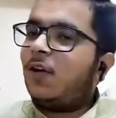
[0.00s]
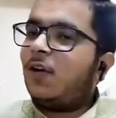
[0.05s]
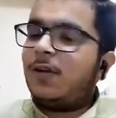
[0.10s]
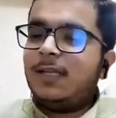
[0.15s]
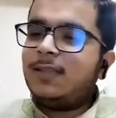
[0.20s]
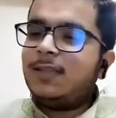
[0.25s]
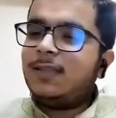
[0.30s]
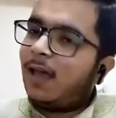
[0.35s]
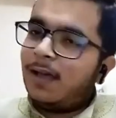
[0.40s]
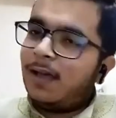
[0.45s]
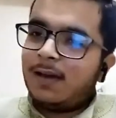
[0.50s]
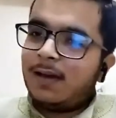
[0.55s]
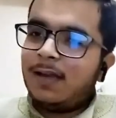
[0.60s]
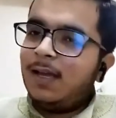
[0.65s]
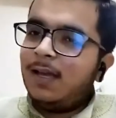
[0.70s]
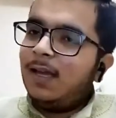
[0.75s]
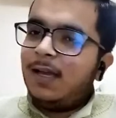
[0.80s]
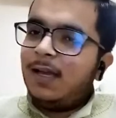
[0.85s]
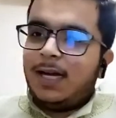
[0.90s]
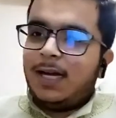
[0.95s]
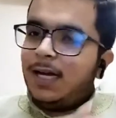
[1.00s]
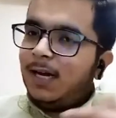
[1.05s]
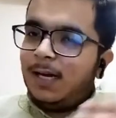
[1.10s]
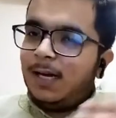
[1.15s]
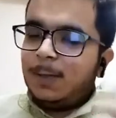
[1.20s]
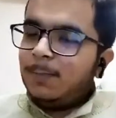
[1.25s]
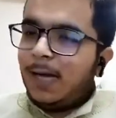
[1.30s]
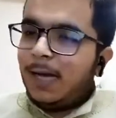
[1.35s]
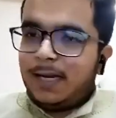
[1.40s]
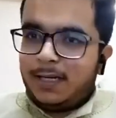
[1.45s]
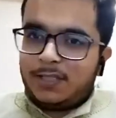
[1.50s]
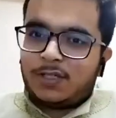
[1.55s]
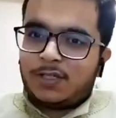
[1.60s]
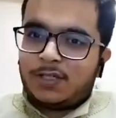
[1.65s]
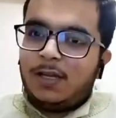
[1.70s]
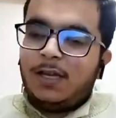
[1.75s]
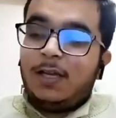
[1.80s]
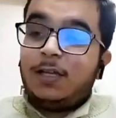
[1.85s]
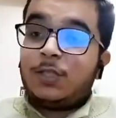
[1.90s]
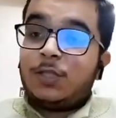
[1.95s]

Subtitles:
during their marriage.